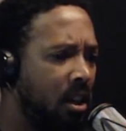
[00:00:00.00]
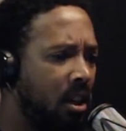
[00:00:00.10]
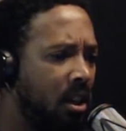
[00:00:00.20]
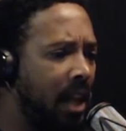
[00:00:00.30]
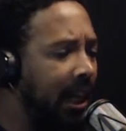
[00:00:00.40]

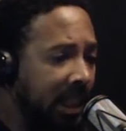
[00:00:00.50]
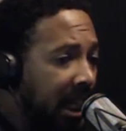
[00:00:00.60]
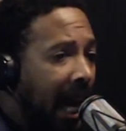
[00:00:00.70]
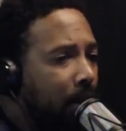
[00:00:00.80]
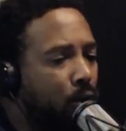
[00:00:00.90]
Like she
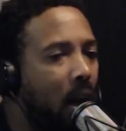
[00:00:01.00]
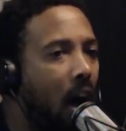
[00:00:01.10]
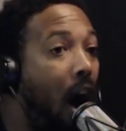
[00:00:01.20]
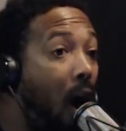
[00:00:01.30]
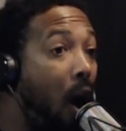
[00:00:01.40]
came straight,
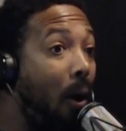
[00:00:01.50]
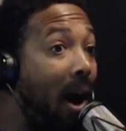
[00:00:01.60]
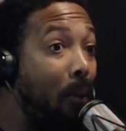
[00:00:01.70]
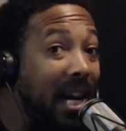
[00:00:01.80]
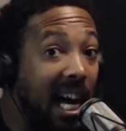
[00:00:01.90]
oh,
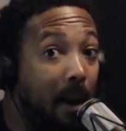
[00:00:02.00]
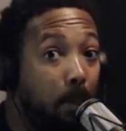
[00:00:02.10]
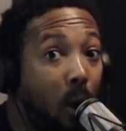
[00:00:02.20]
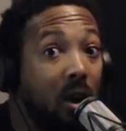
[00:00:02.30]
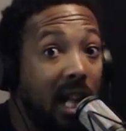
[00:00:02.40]
we got a
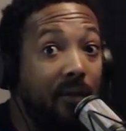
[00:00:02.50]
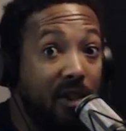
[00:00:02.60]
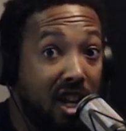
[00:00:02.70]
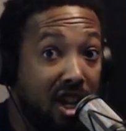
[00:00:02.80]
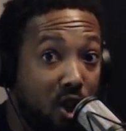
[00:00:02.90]
pro club
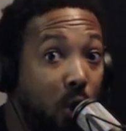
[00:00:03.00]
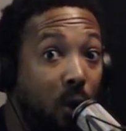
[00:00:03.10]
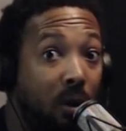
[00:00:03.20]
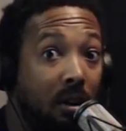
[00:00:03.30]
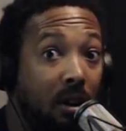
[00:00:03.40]
for
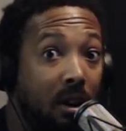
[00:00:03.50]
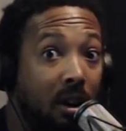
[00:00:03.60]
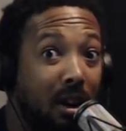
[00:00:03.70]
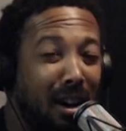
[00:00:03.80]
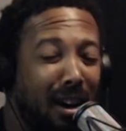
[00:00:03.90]
you.
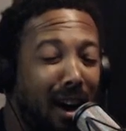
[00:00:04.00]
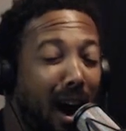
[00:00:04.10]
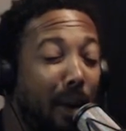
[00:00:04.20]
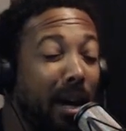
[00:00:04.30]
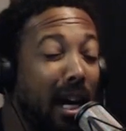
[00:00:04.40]

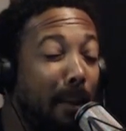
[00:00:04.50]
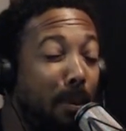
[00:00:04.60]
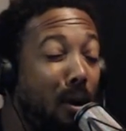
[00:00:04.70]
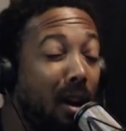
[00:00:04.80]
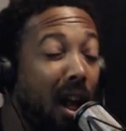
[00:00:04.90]
Oh, we got a
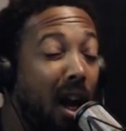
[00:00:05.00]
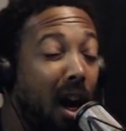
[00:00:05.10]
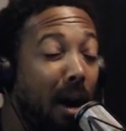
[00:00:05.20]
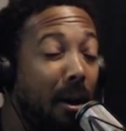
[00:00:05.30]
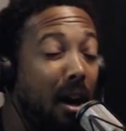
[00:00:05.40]
pro
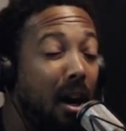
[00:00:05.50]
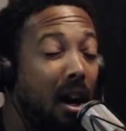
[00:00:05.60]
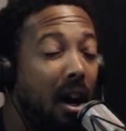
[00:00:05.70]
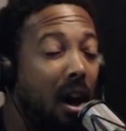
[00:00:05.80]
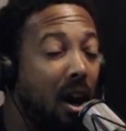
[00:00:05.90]
club.
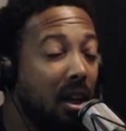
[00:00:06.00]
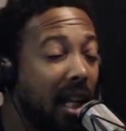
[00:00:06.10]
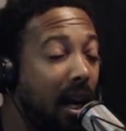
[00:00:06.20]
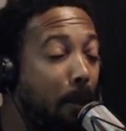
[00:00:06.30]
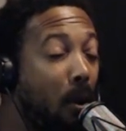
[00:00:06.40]
Oh, you
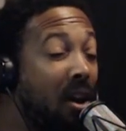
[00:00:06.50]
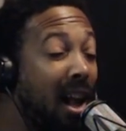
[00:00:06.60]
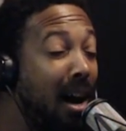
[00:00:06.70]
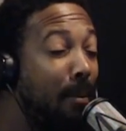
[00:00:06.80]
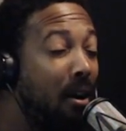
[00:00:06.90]
like a pro
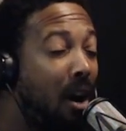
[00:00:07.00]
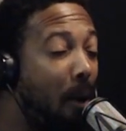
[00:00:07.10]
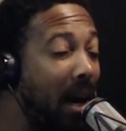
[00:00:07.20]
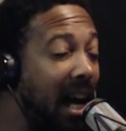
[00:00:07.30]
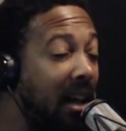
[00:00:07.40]
club? Oh,
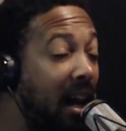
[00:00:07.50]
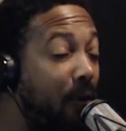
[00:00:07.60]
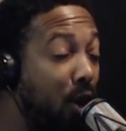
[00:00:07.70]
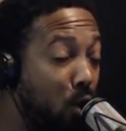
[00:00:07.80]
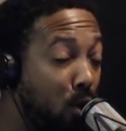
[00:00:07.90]
we got that
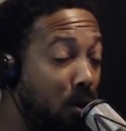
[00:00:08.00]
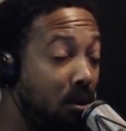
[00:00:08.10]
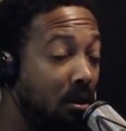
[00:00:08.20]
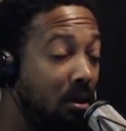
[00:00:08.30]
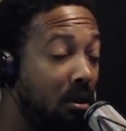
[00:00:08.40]
for you.
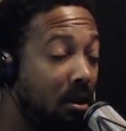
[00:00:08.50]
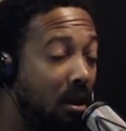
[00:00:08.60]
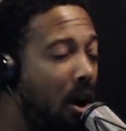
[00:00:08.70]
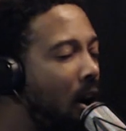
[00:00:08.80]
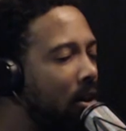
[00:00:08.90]

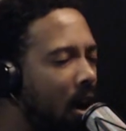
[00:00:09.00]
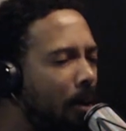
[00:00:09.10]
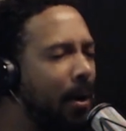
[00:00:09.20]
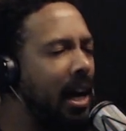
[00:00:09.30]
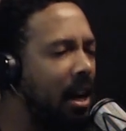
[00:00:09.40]
Oh
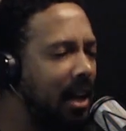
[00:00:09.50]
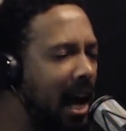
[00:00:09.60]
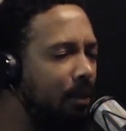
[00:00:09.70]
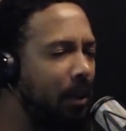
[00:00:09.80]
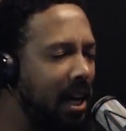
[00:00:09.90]
no, we got
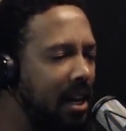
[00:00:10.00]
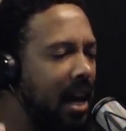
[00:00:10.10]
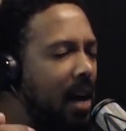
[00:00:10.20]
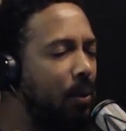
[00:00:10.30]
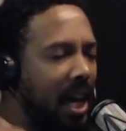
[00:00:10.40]

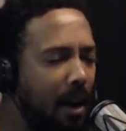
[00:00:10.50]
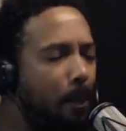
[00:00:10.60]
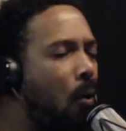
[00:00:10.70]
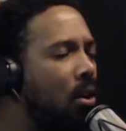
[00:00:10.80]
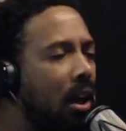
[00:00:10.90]
a
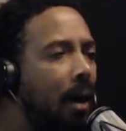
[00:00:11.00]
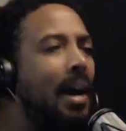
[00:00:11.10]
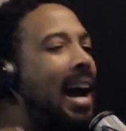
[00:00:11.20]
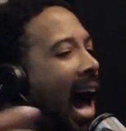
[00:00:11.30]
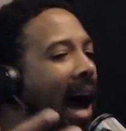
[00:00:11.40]
pro club.
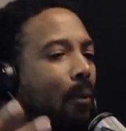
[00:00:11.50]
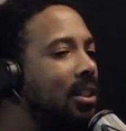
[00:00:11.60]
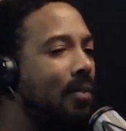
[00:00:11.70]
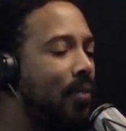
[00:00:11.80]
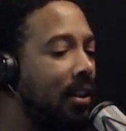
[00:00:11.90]
I
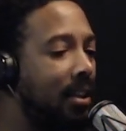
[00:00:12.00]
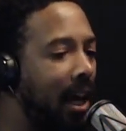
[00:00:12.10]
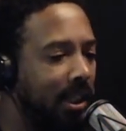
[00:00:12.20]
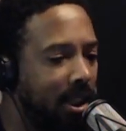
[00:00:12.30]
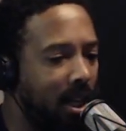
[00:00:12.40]
wasn't feeling
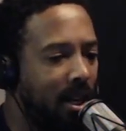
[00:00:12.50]
that shit.